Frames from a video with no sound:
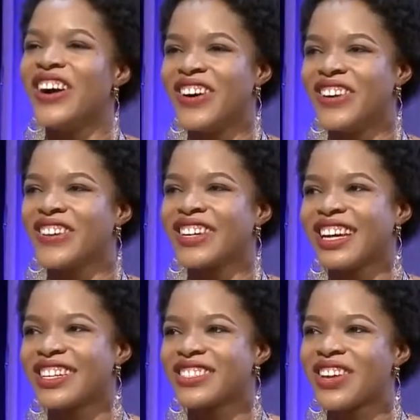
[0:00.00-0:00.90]
Oh, okay,
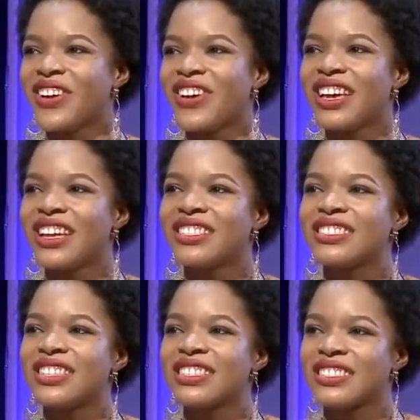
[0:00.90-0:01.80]
voice. so
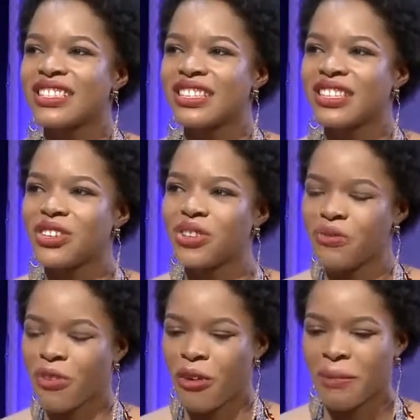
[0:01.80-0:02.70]
it's, it's, it's, a youth
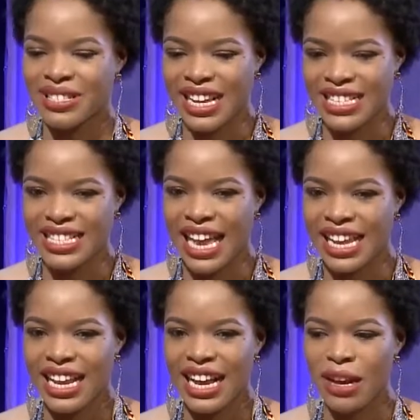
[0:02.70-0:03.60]
forum, as I
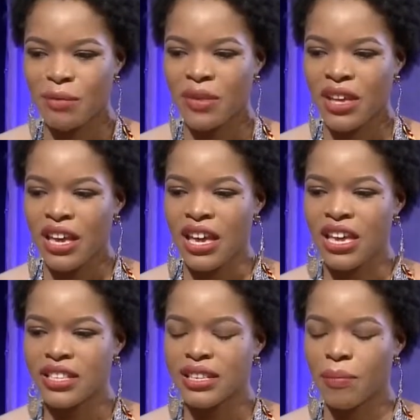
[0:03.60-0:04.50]
said. Um,
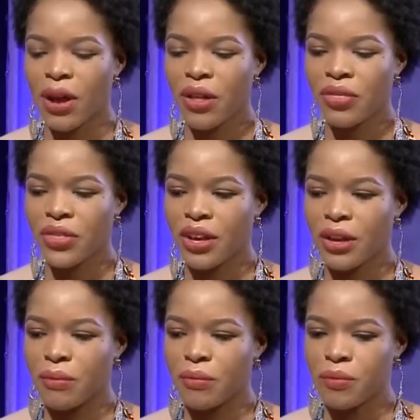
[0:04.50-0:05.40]
it's about the
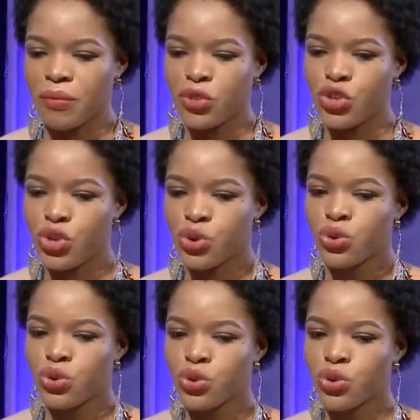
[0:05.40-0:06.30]
um,
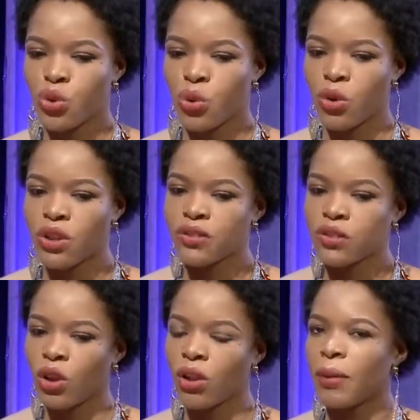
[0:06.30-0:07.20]
youths. It's
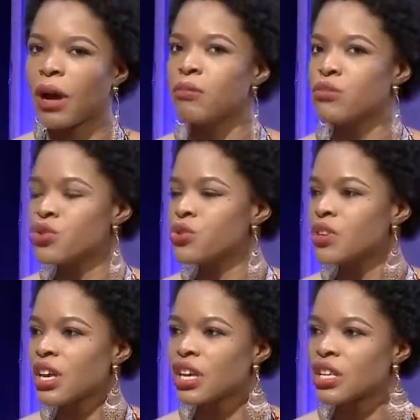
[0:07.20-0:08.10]
all about
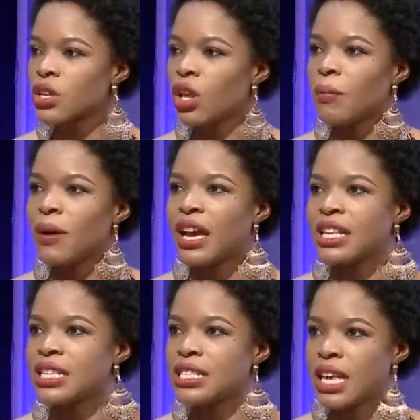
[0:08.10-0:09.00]
music. It's all about
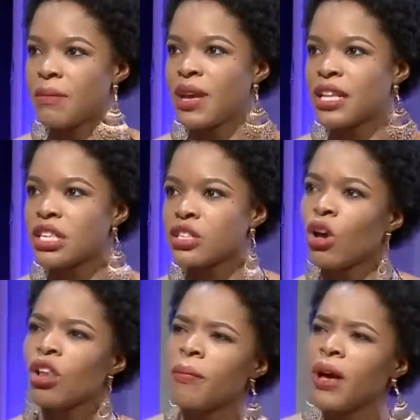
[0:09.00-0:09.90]
entertainment. It's mm.
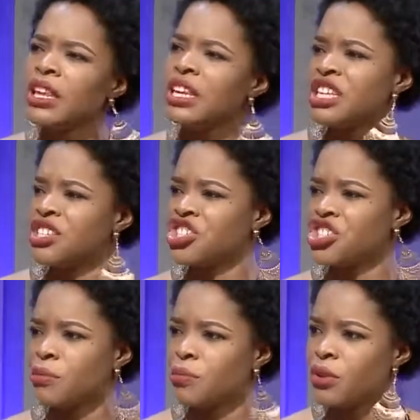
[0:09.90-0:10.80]
all about
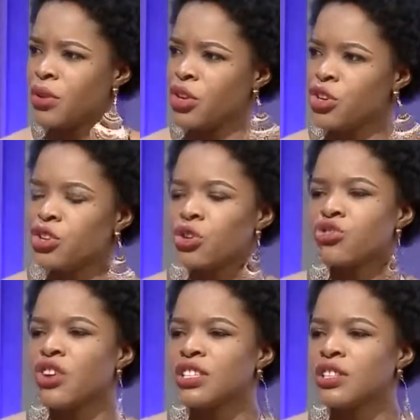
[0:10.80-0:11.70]
leadership. Okay. You know,
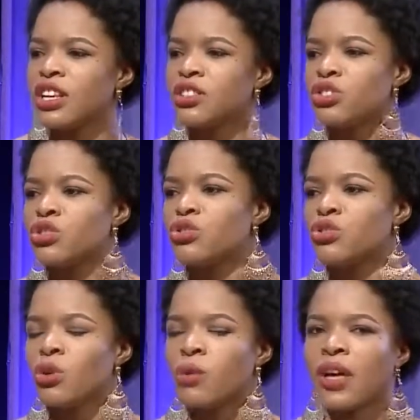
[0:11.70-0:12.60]
trying to let the youths
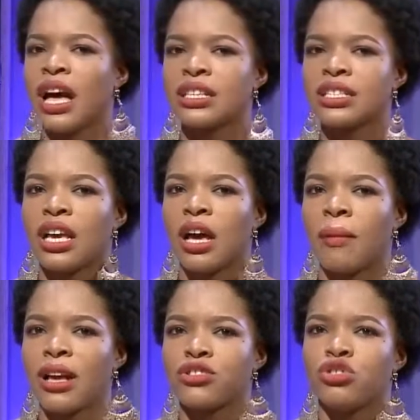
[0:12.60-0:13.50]
know that um,
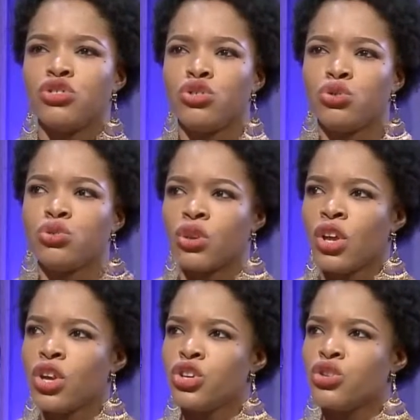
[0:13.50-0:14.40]
as a youth,
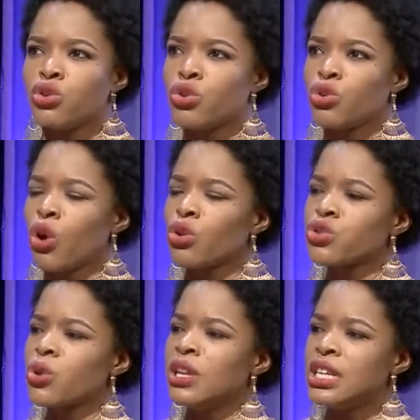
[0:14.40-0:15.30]
you could
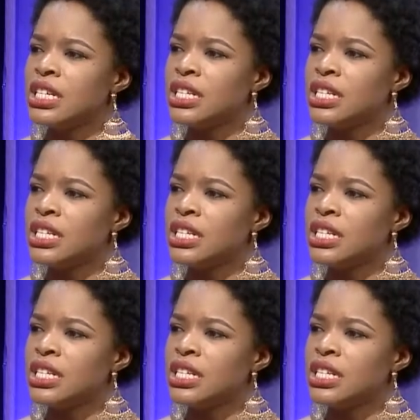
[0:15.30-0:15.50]
also lead.